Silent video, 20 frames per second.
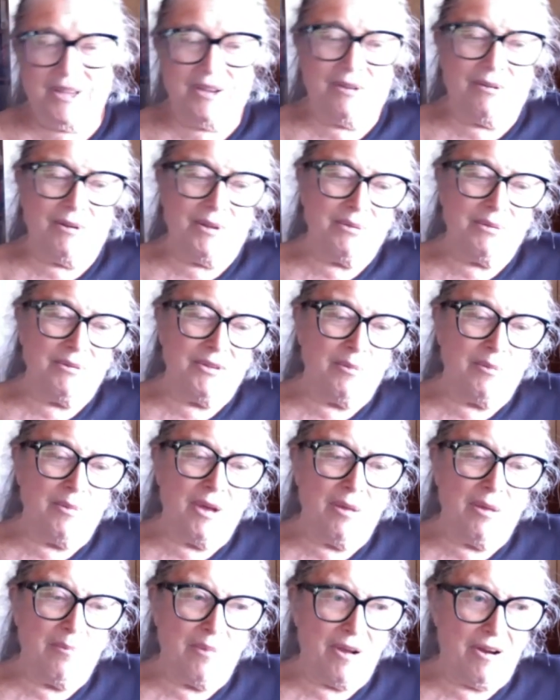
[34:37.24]
author of the
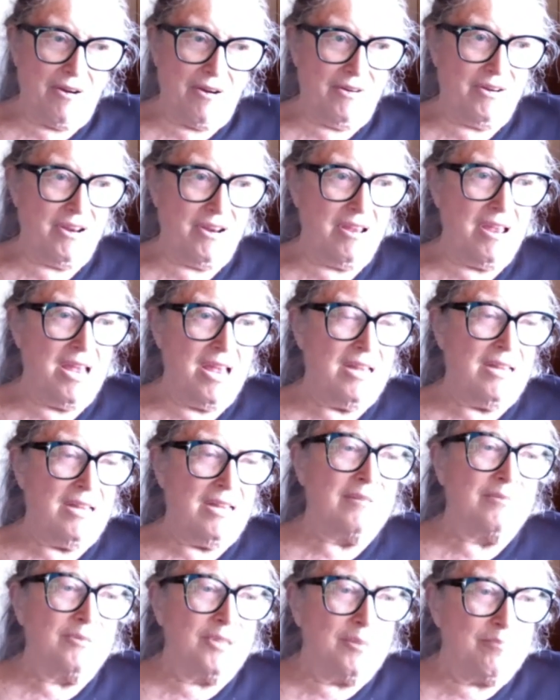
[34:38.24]
Mahabharata
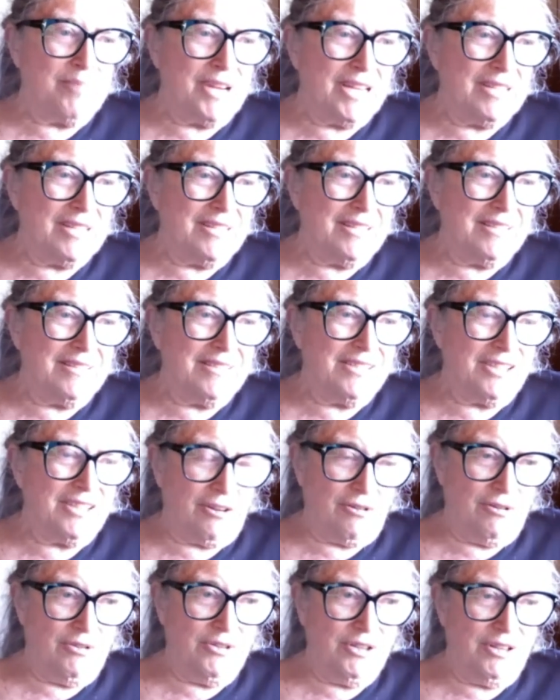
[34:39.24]
depicted
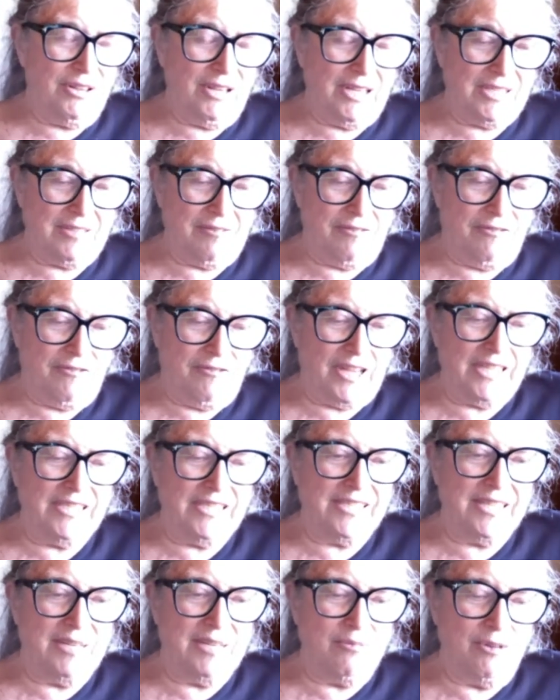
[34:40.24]
Sakuntala as a
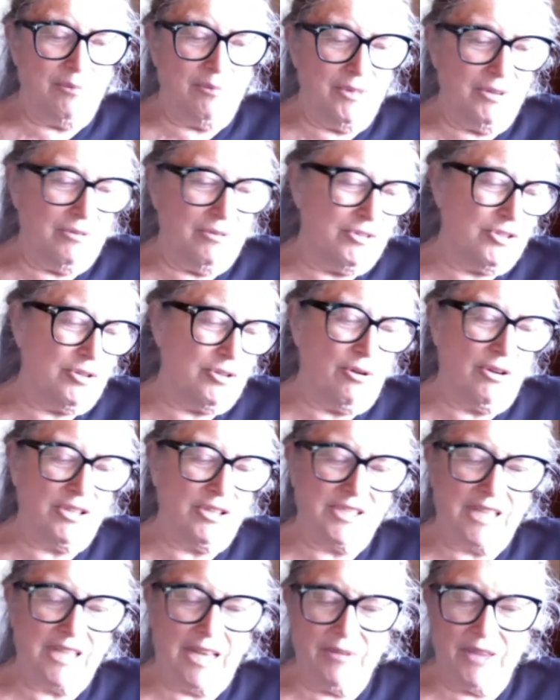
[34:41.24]
feisty woman who
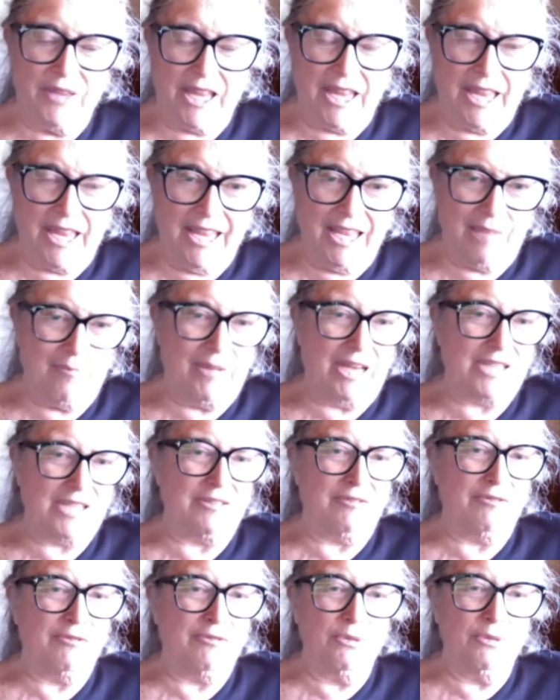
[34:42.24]
talks down the king and makes
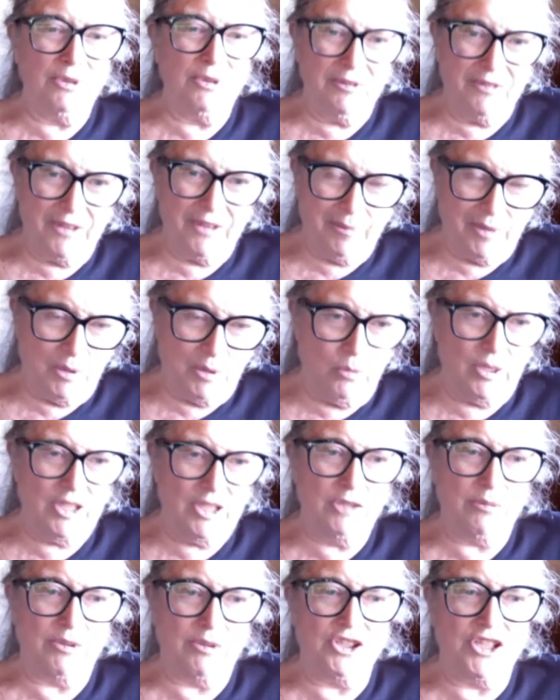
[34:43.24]
a fool of him and
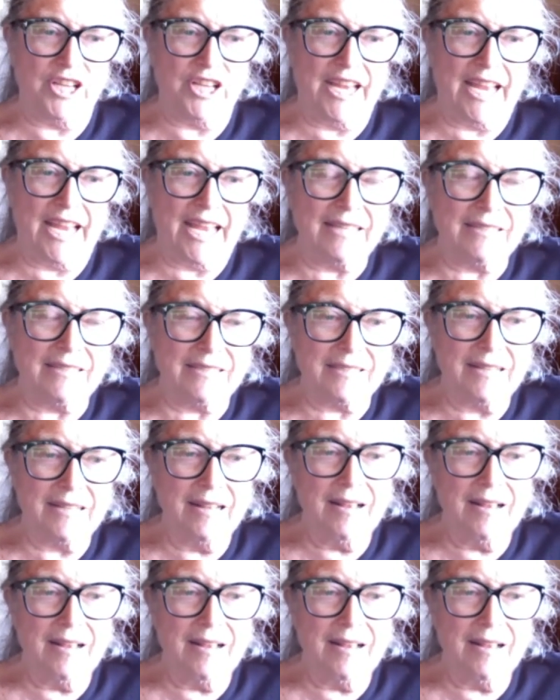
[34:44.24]
wins what she gets.